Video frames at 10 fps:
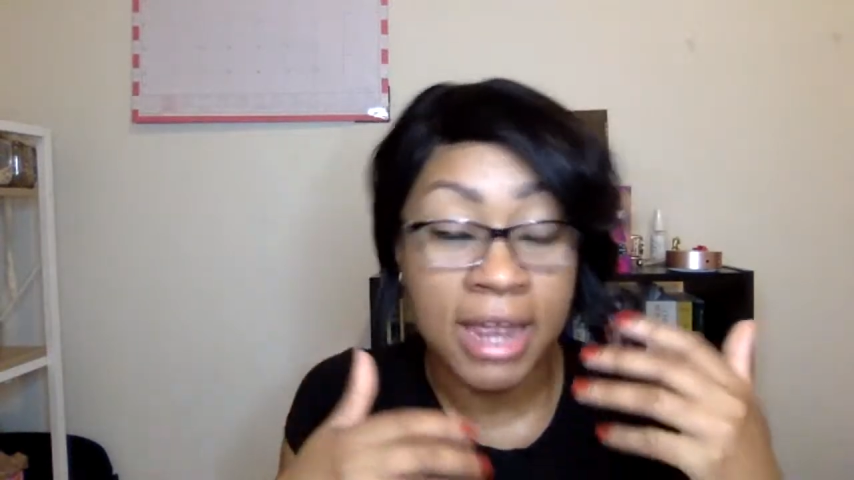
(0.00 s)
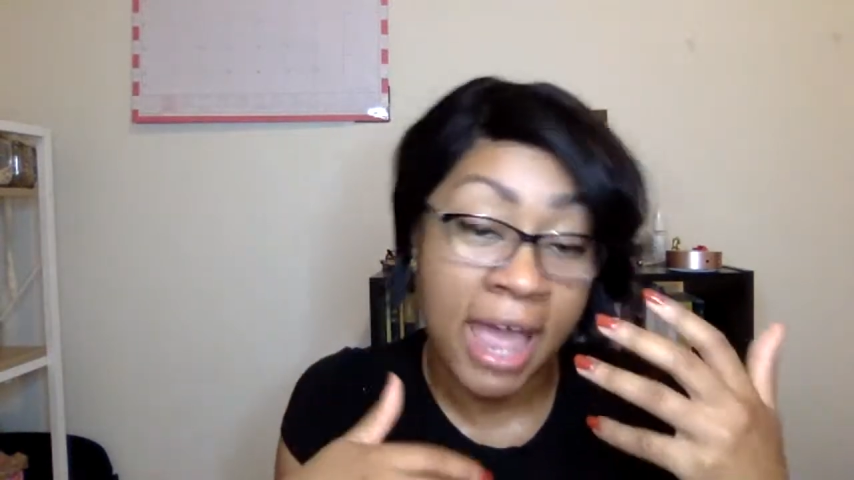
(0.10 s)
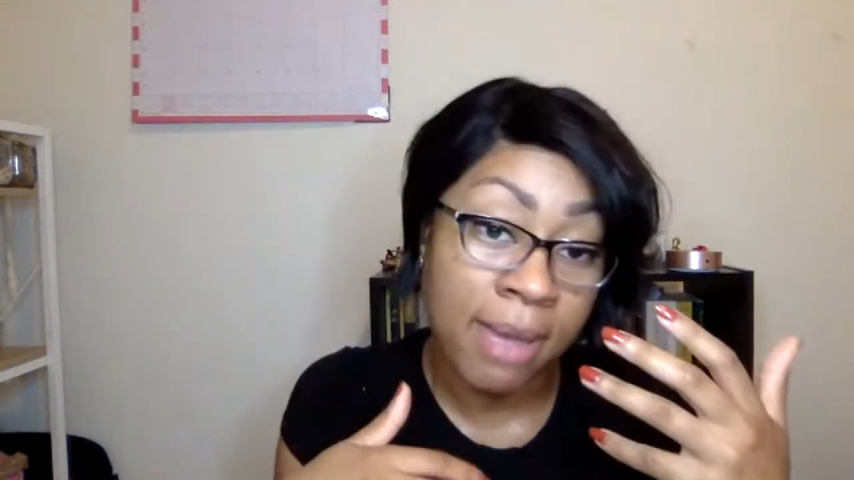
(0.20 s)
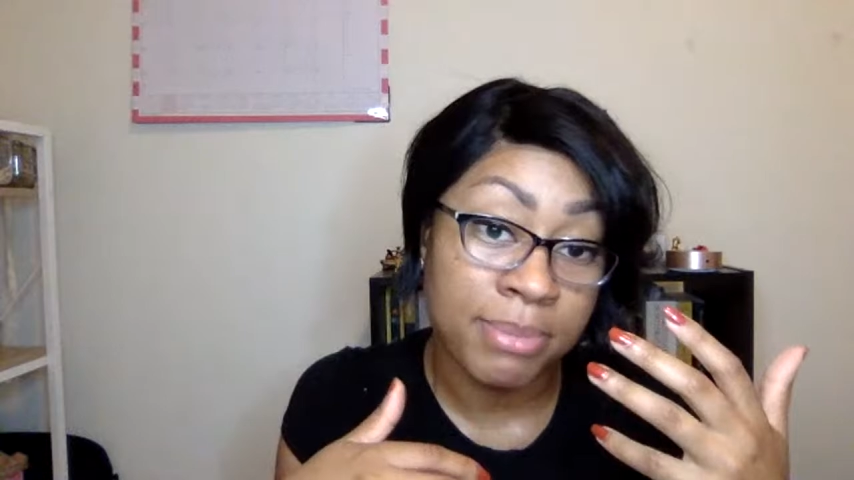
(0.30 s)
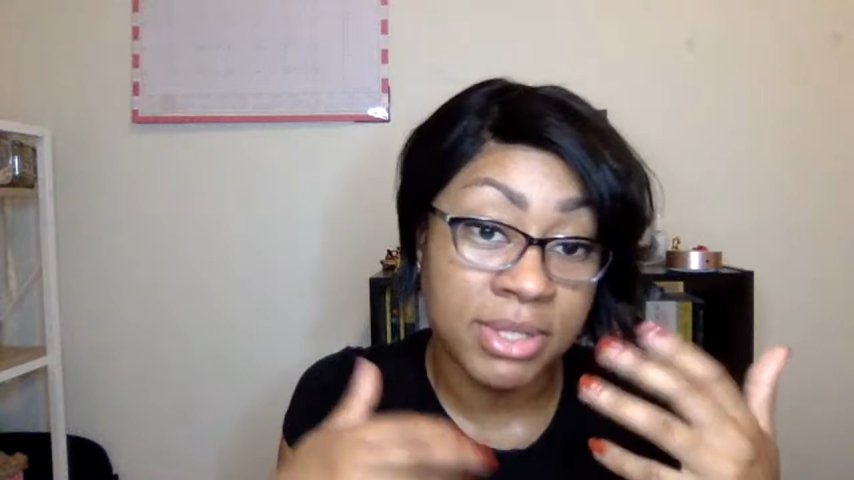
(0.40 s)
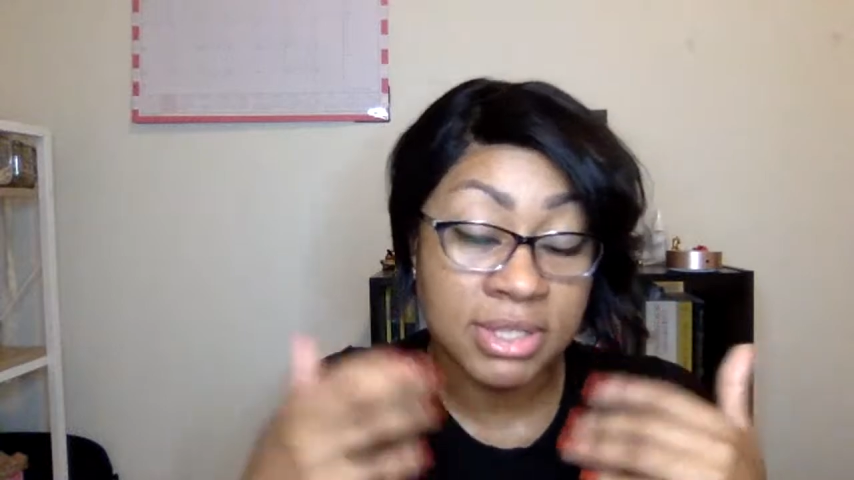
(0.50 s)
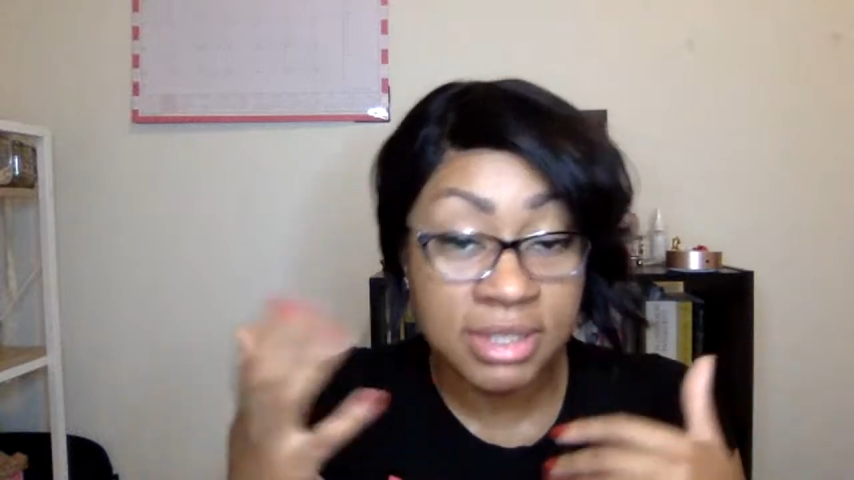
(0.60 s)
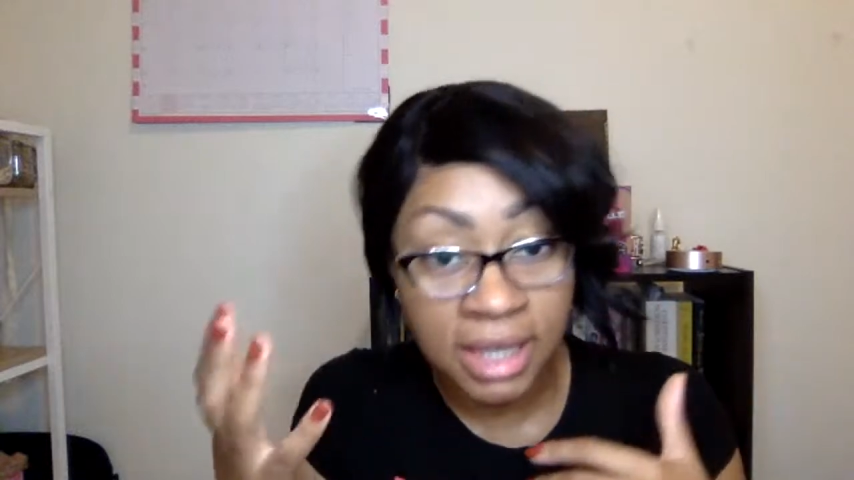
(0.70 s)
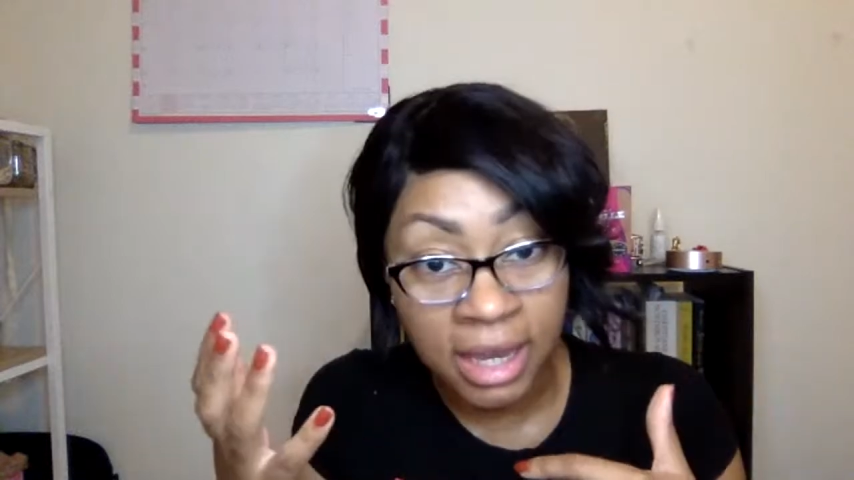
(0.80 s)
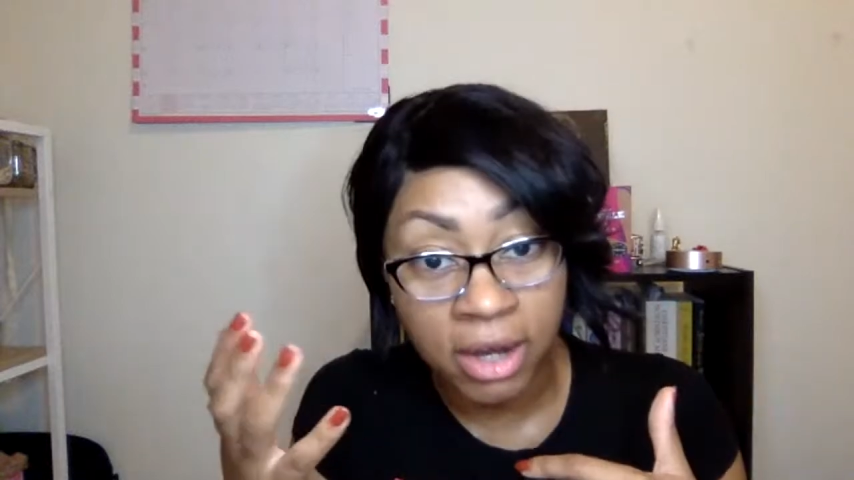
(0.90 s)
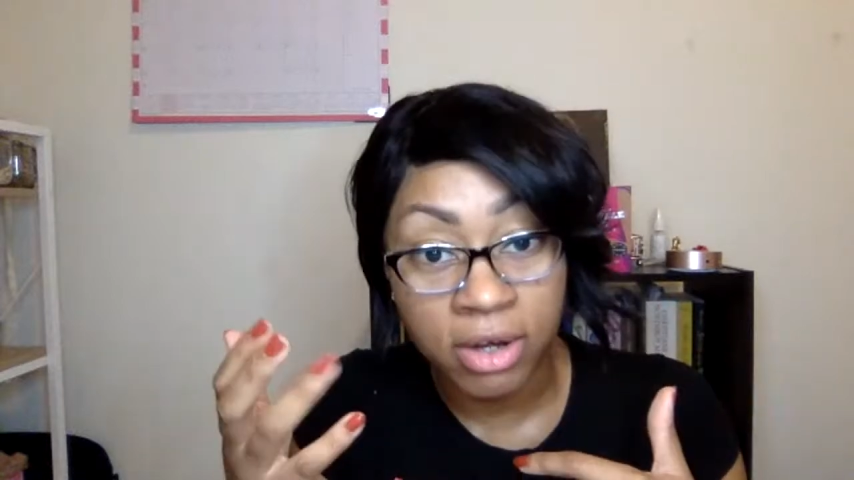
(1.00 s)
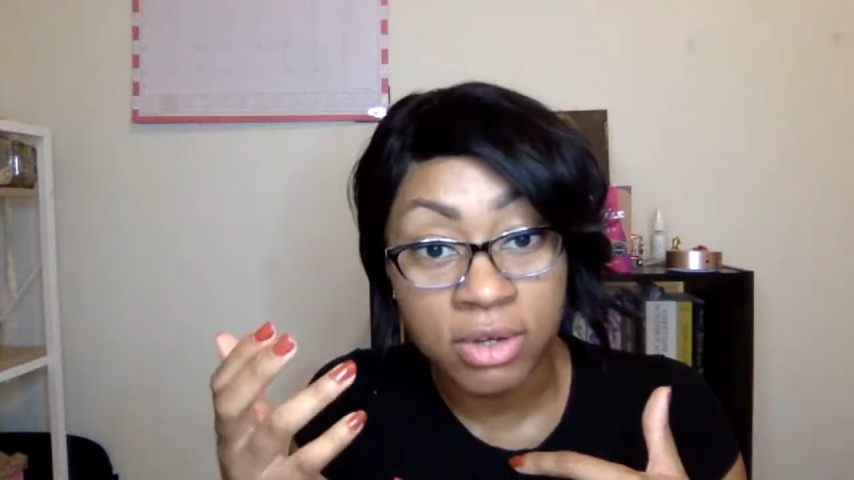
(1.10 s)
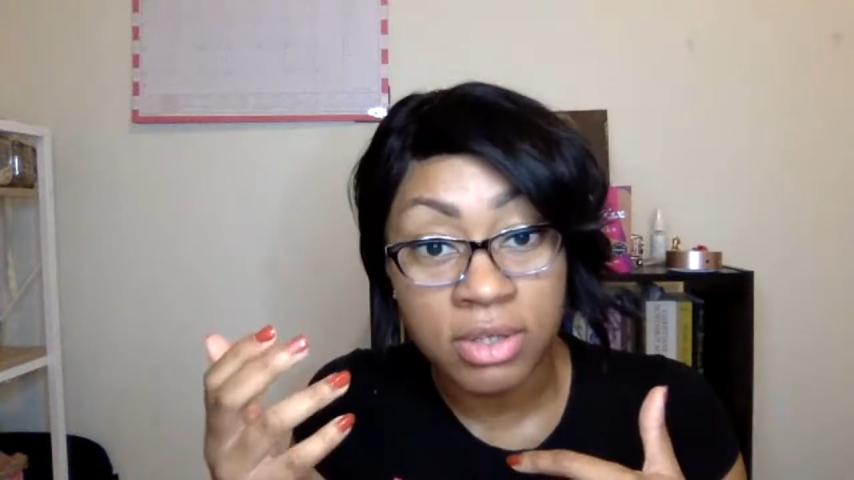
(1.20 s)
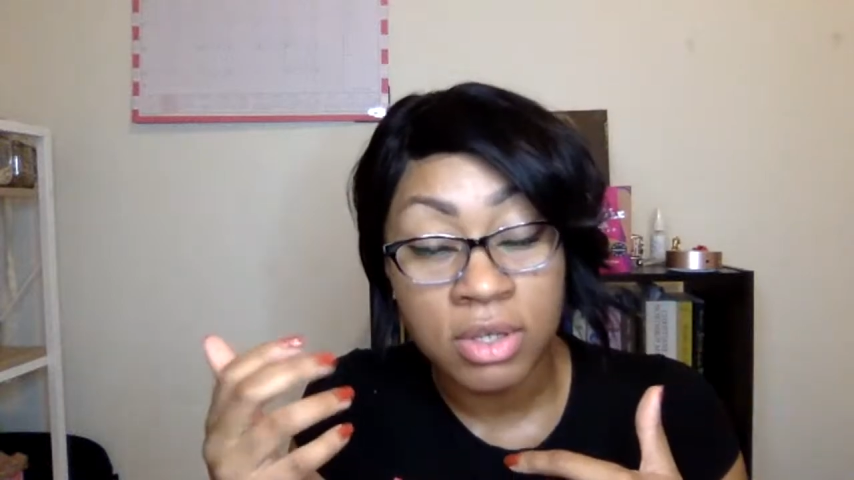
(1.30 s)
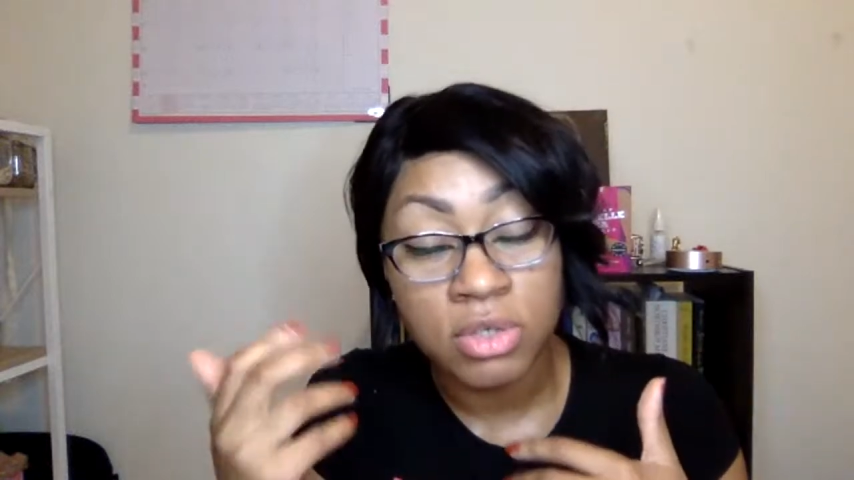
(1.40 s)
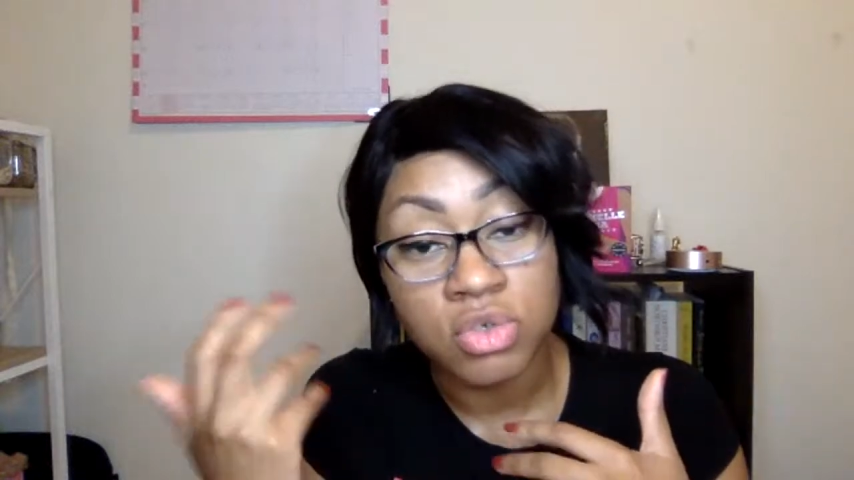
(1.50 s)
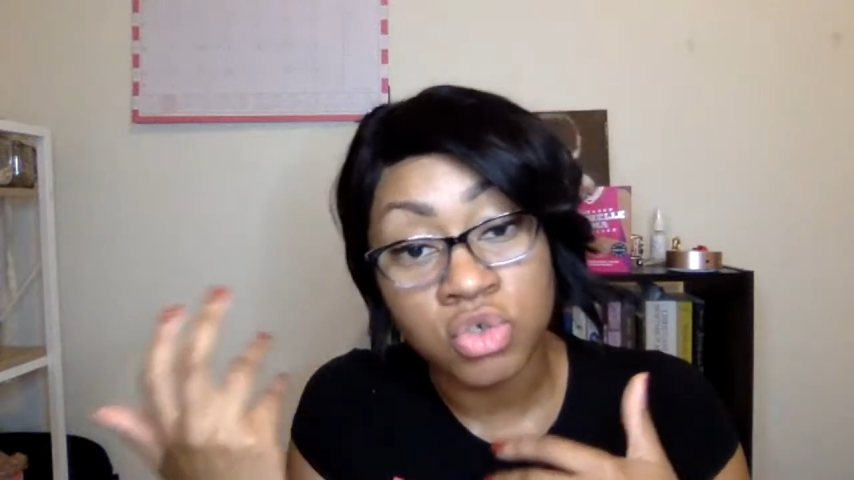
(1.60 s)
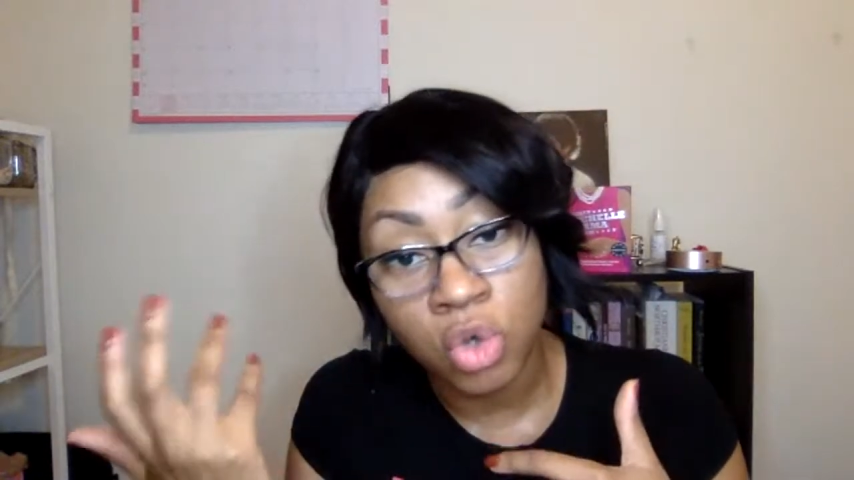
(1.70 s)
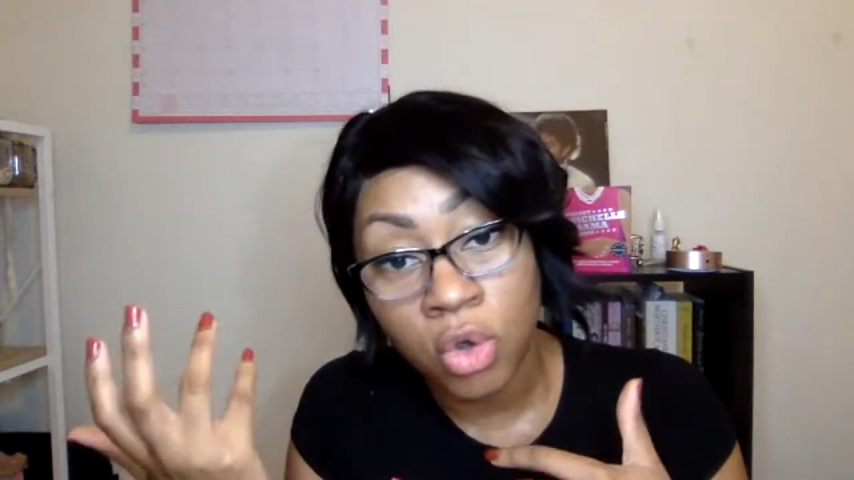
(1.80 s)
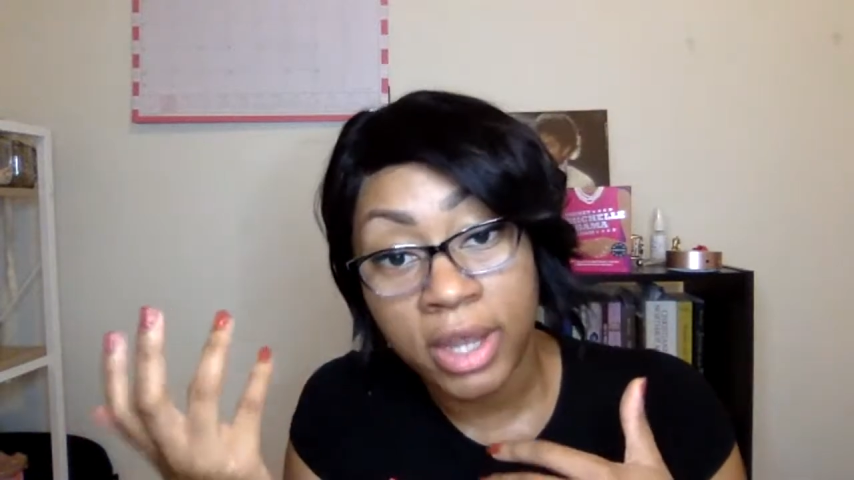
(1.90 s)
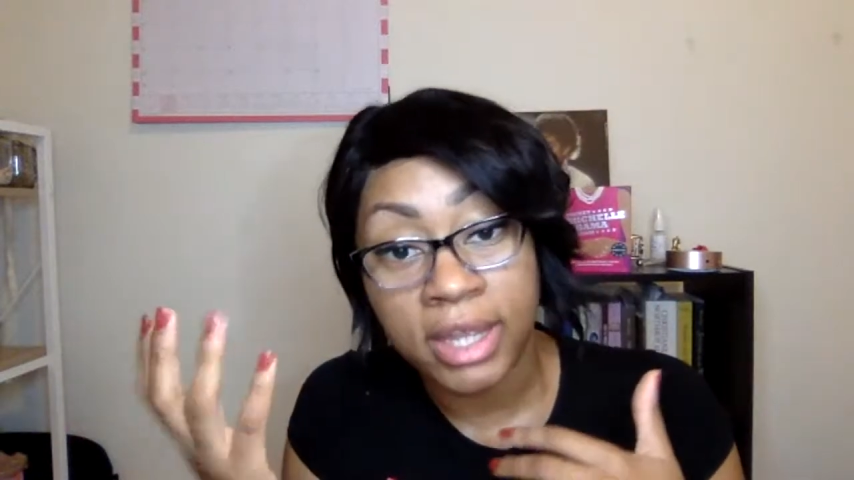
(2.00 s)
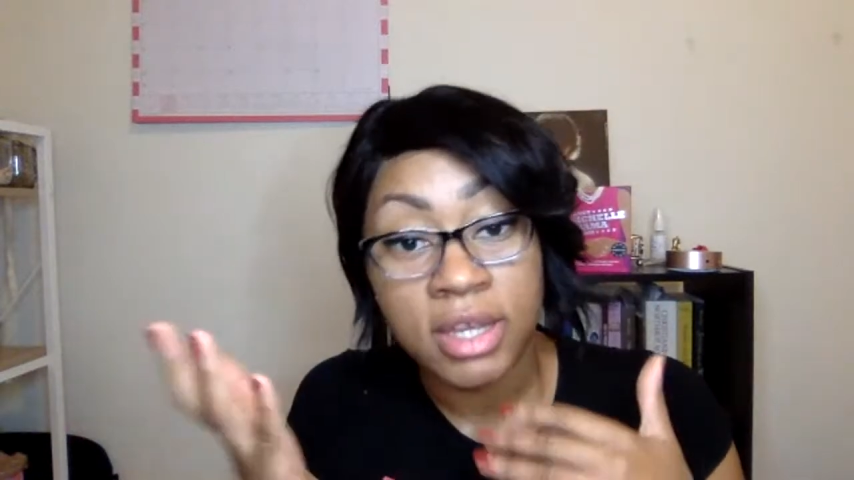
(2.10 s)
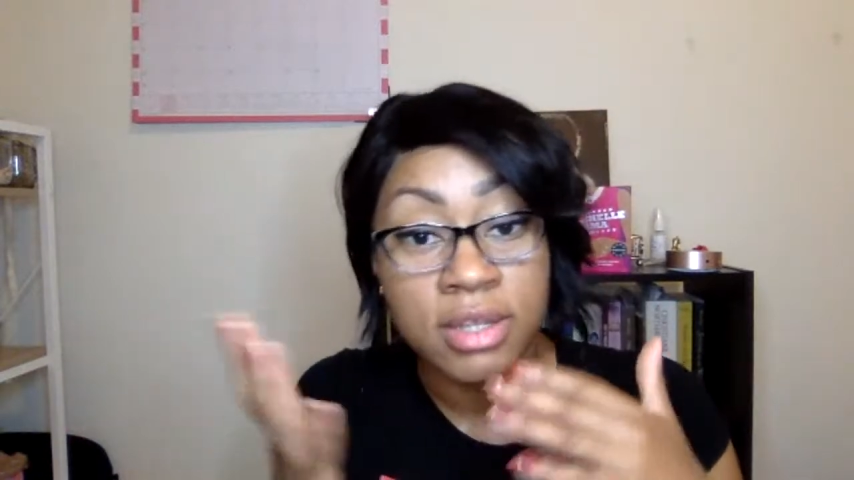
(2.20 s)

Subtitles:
happy, scared, joy.